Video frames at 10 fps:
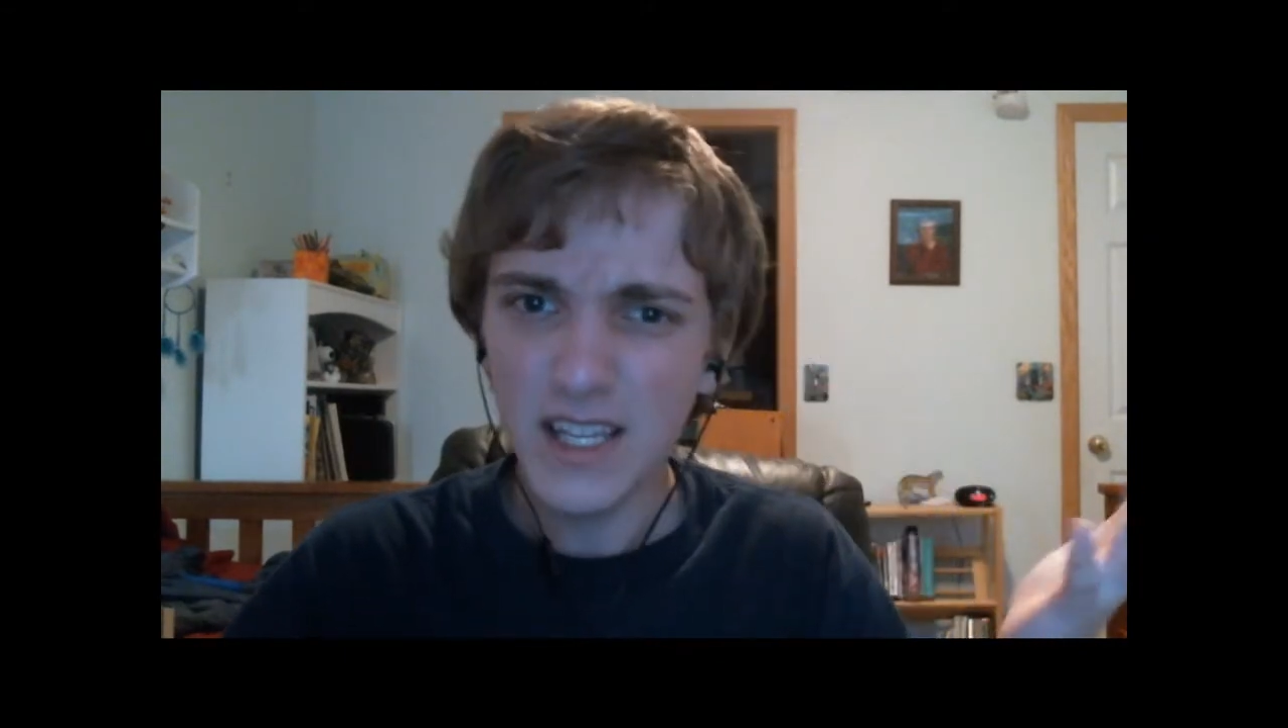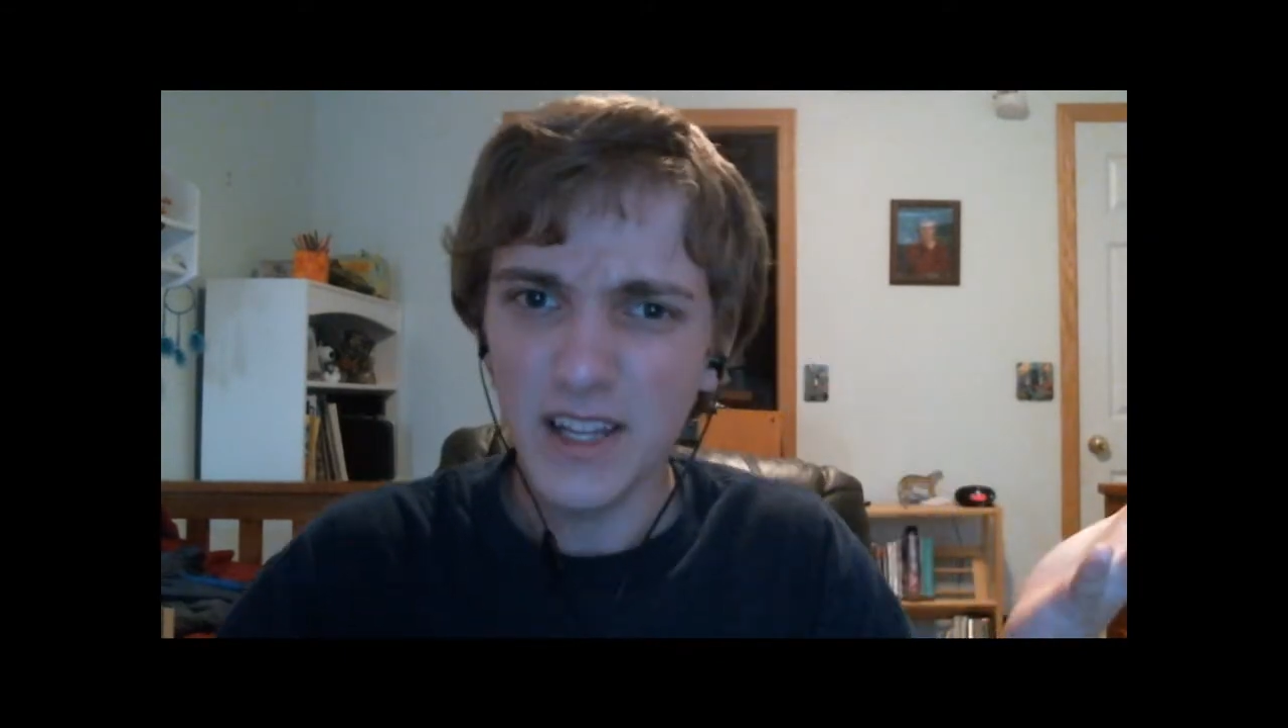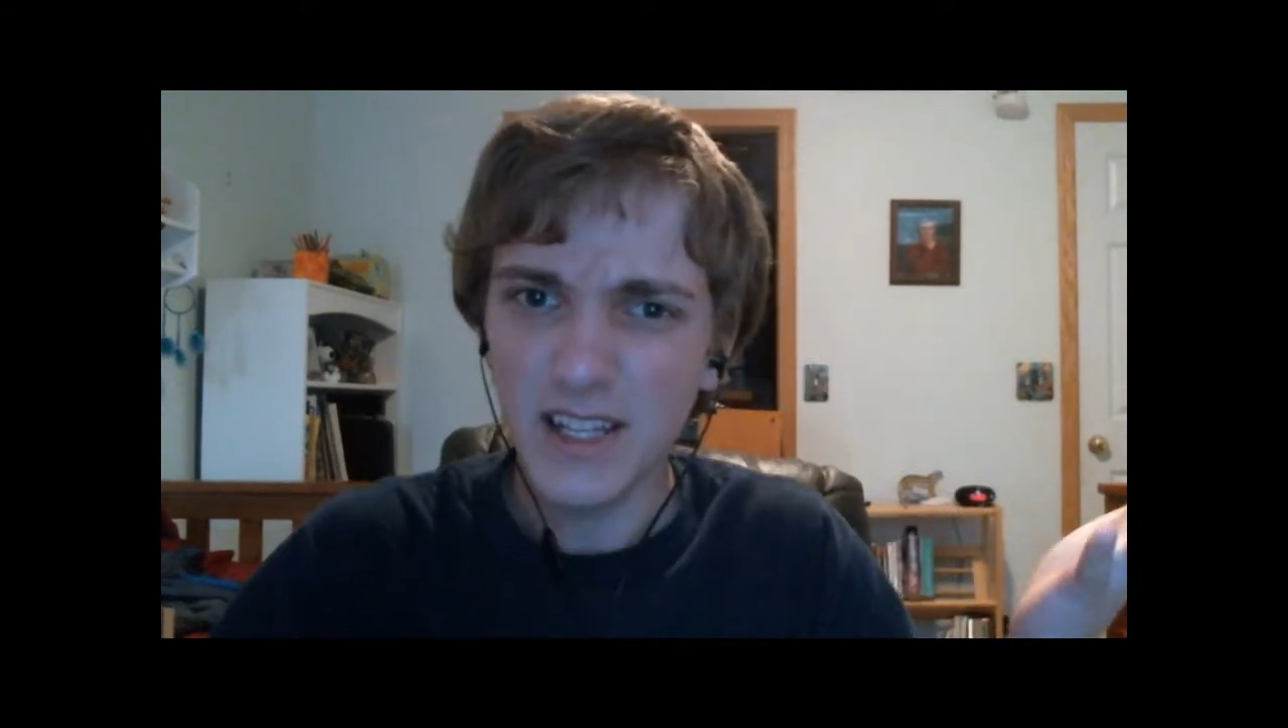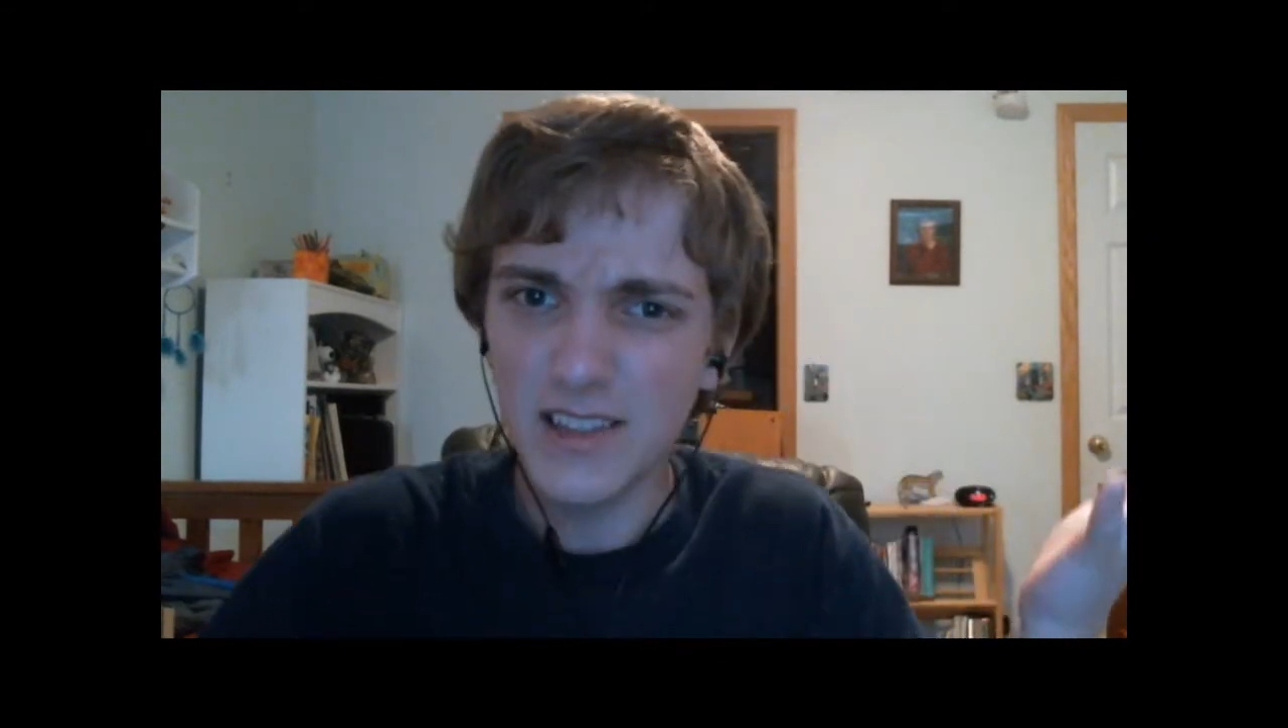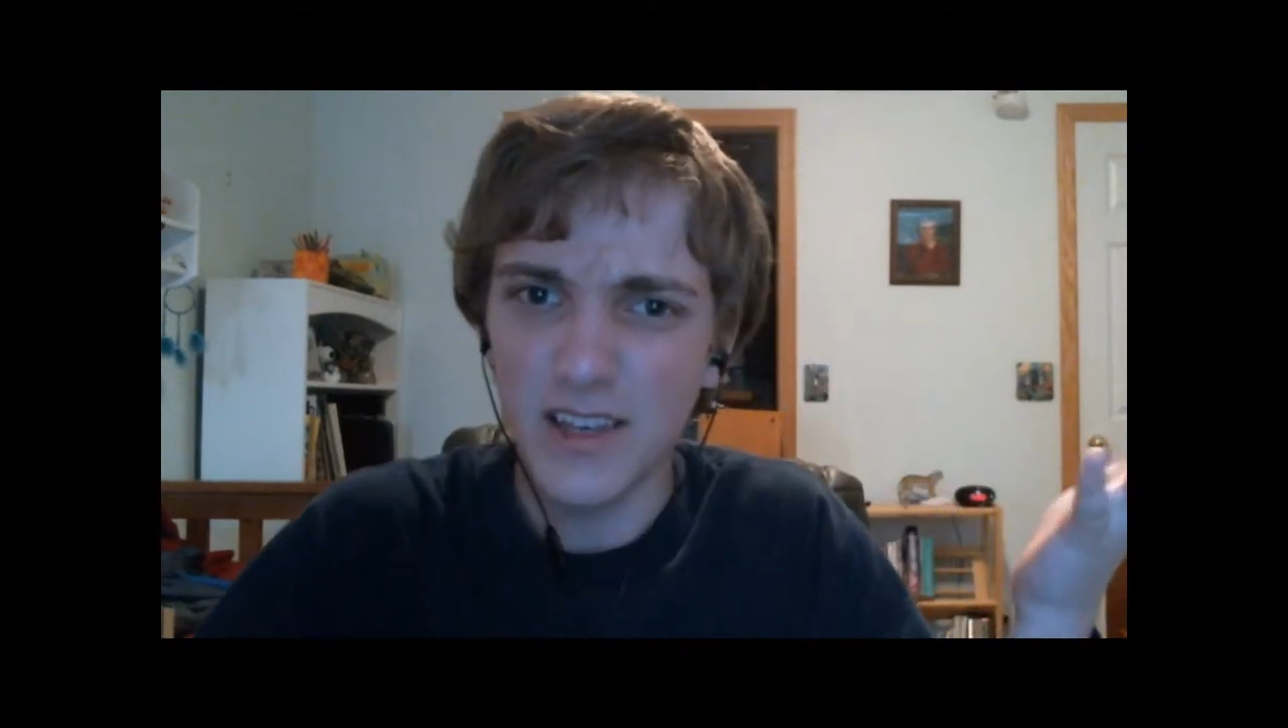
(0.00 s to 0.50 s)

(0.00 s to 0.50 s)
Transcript: it like